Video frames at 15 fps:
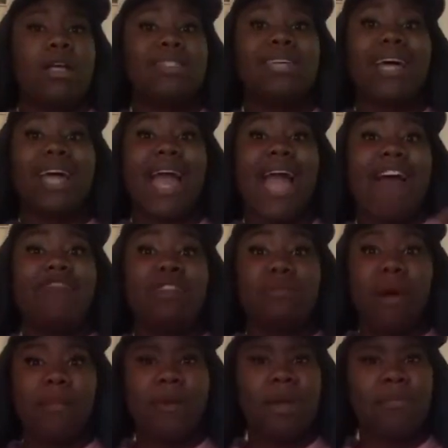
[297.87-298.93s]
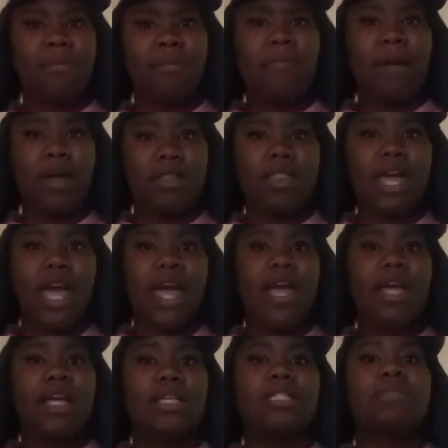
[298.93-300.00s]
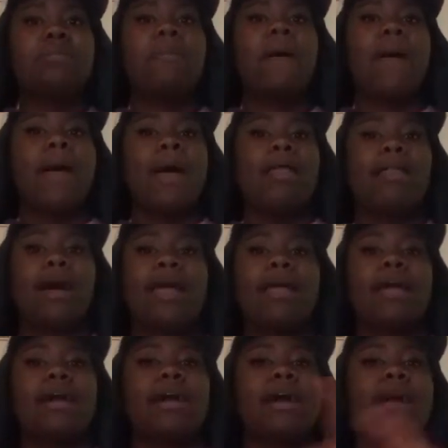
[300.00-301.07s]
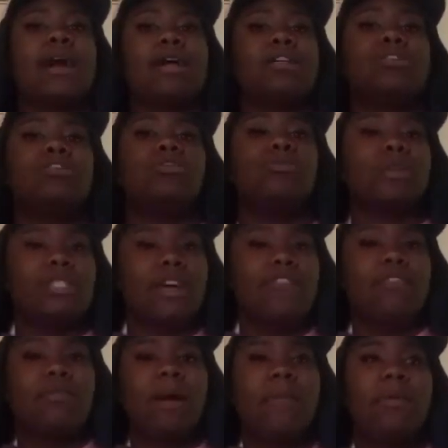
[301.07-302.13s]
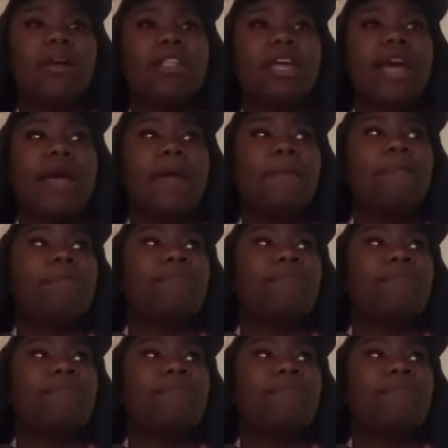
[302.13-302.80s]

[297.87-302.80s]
like after my birthday. It's like 2 weeks after my birthday.